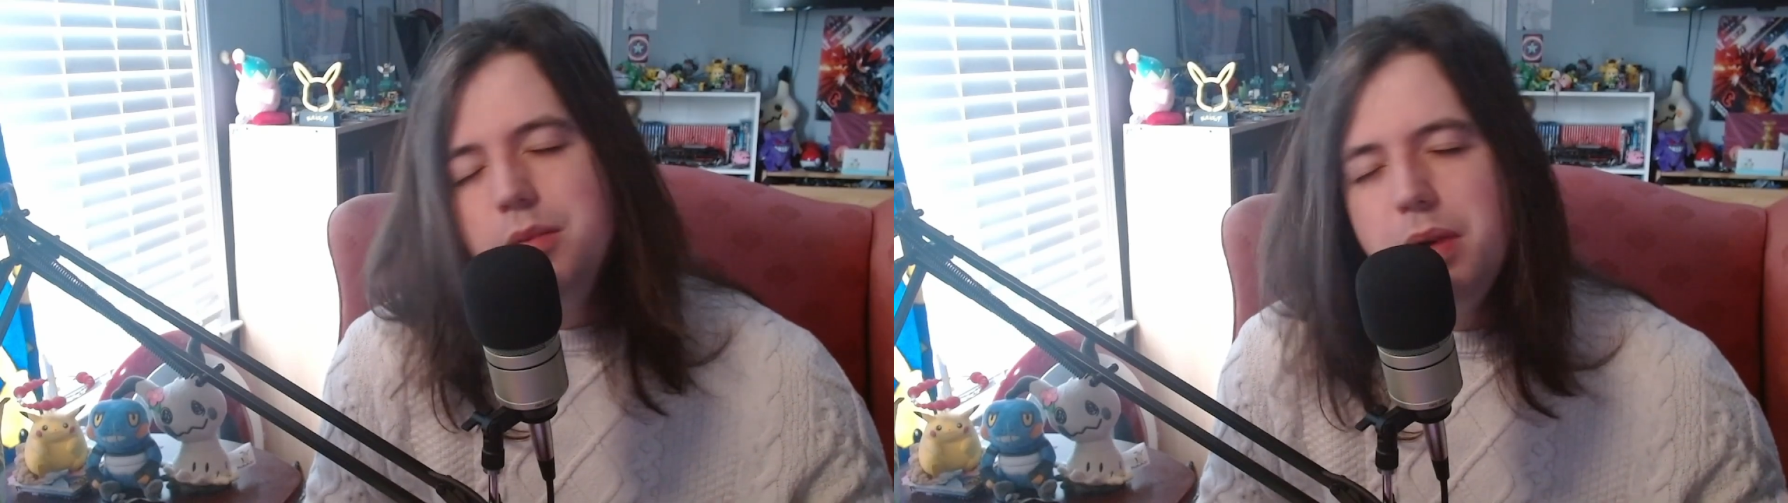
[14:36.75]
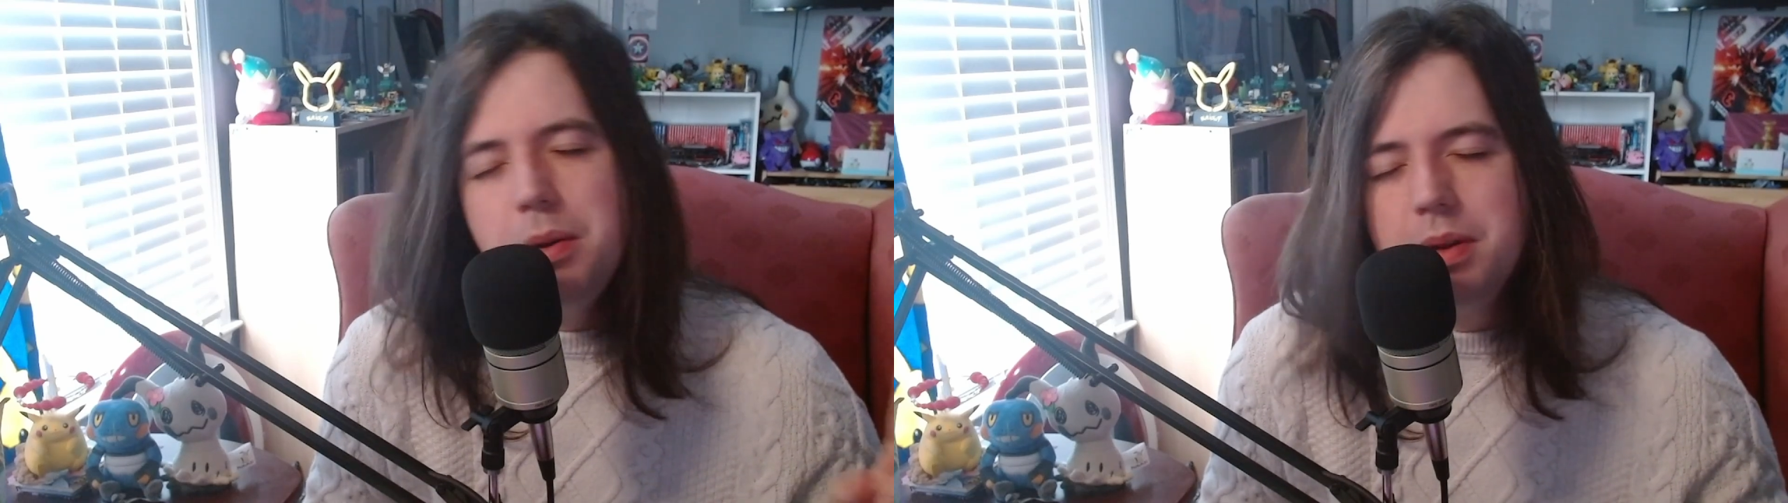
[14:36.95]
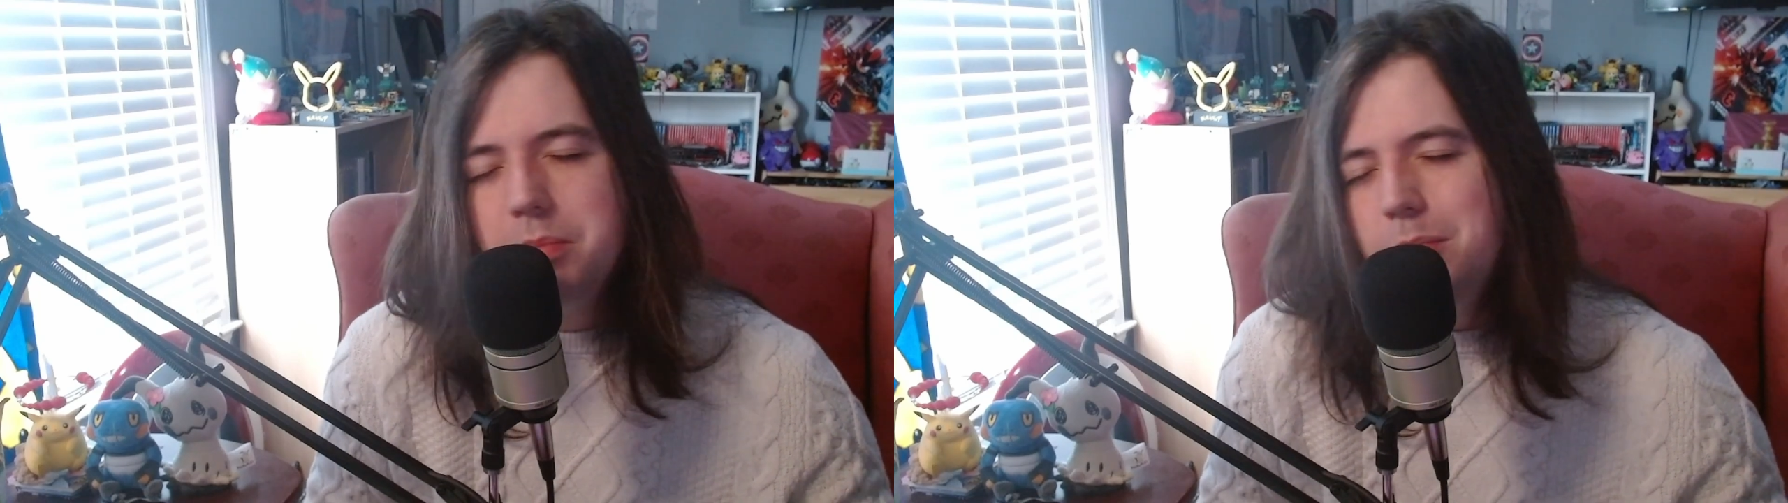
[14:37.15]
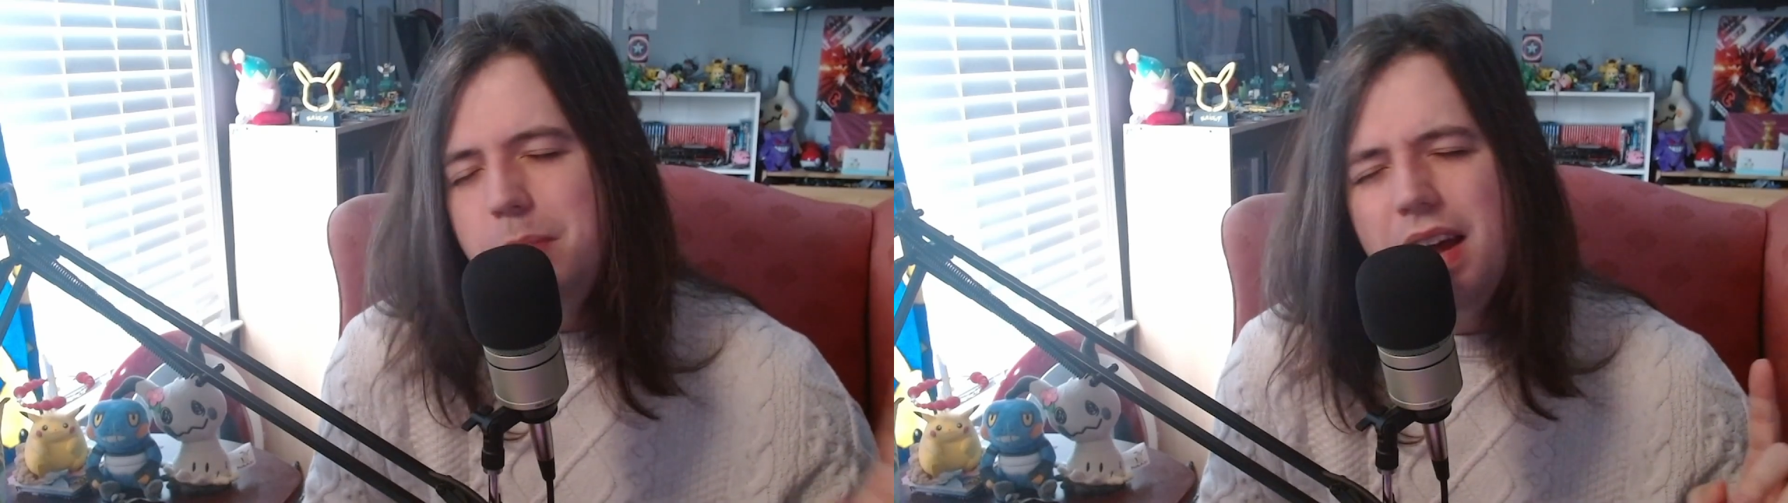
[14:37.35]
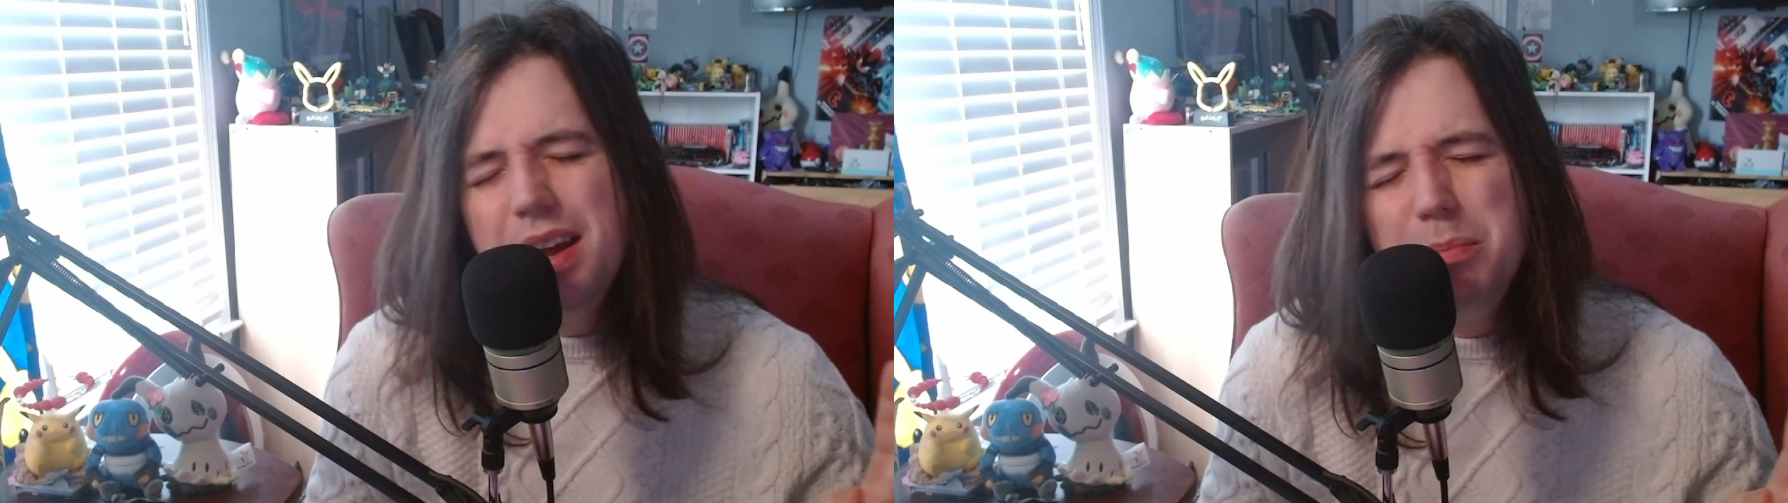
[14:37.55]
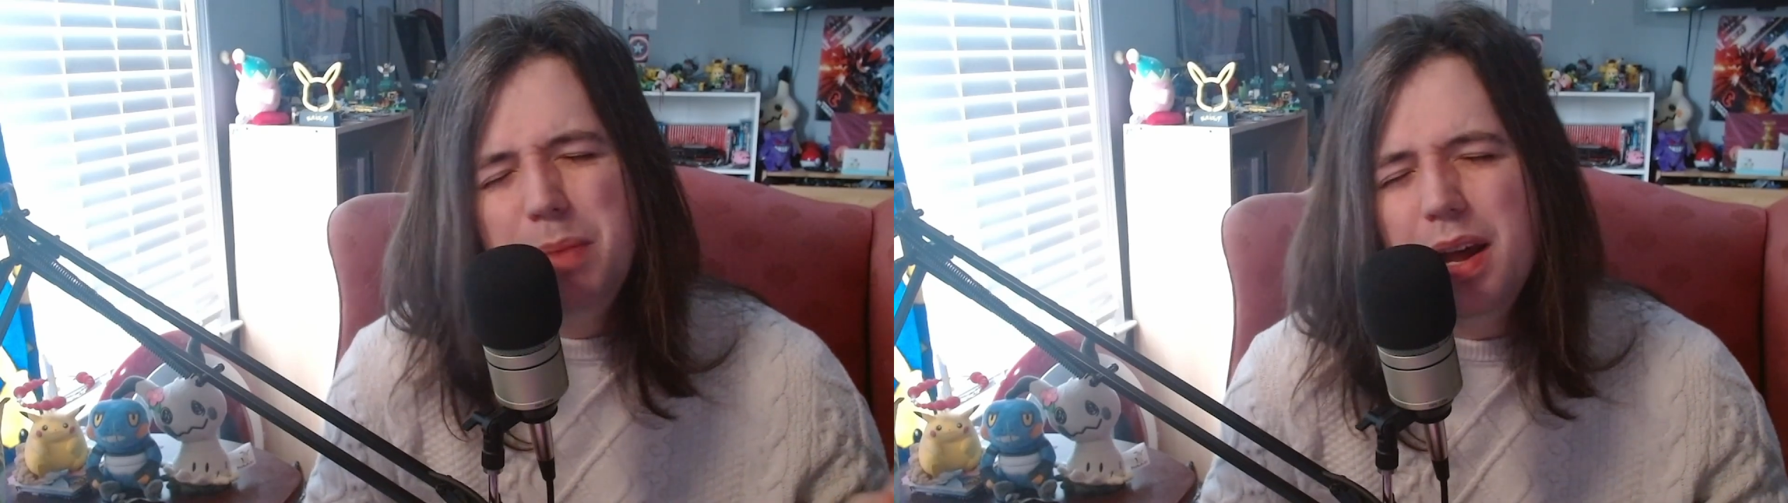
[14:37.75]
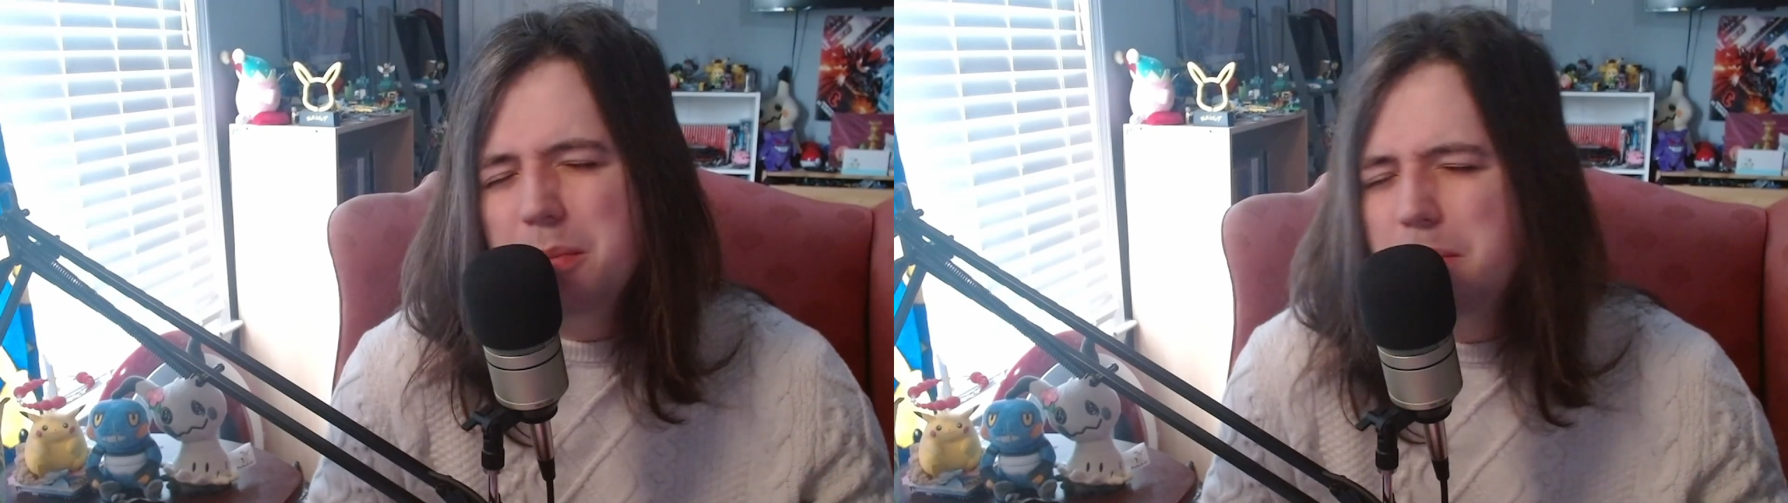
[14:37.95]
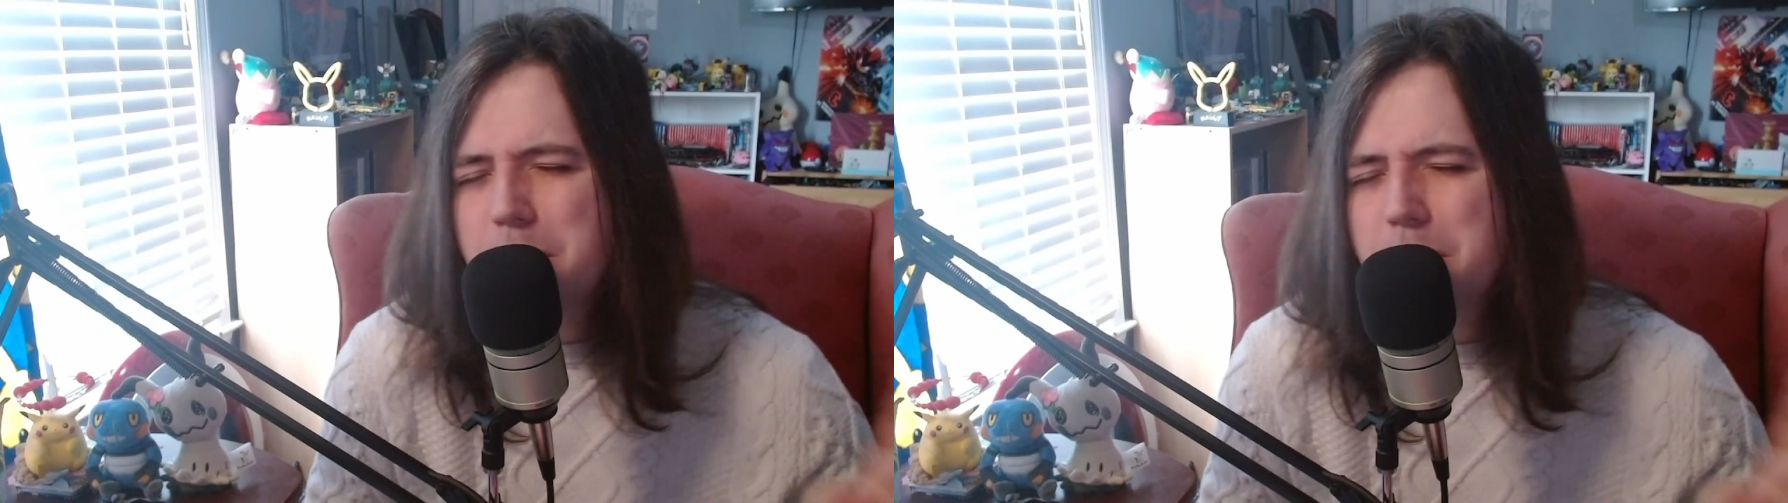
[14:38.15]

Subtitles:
Bum, bum, bum, bum,